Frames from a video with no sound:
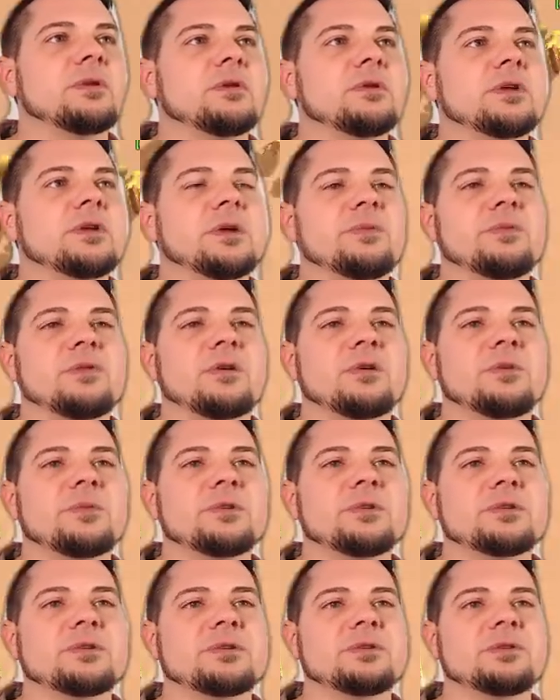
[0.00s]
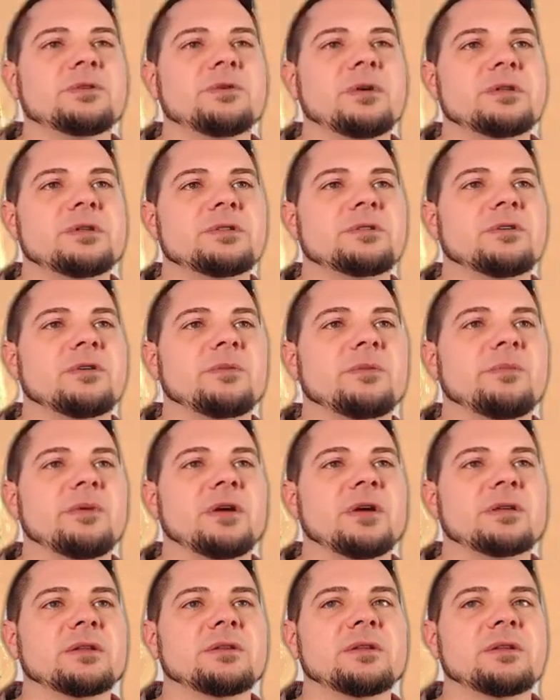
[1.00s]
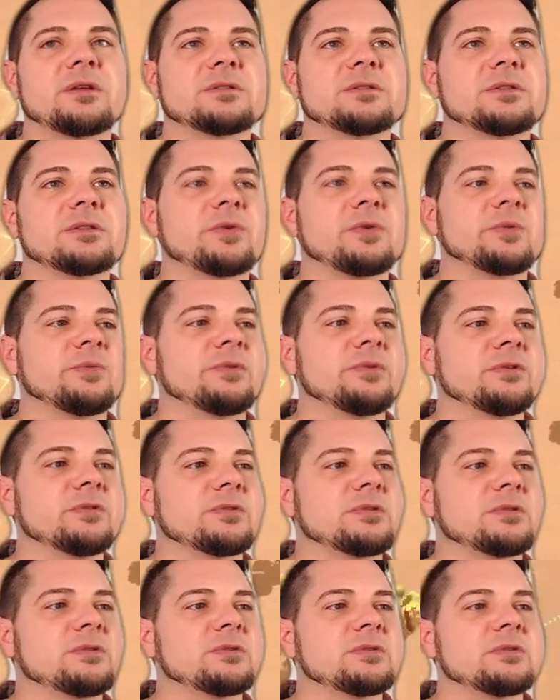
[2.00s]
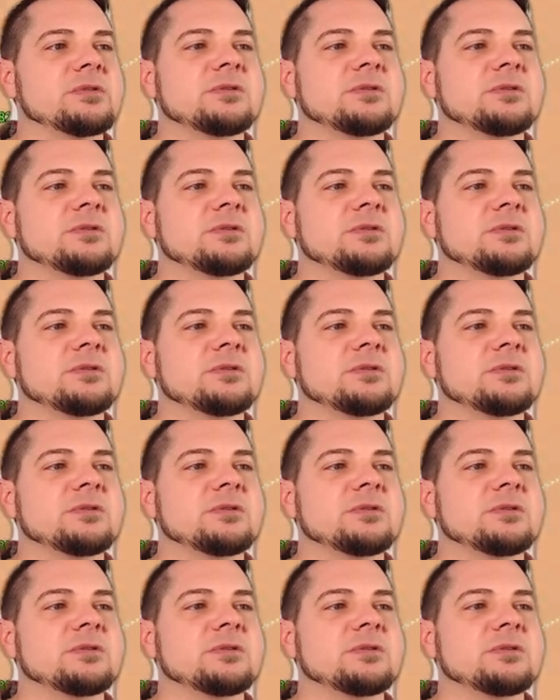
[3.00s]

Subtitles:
that I promised you I'd start buying things in impulse, so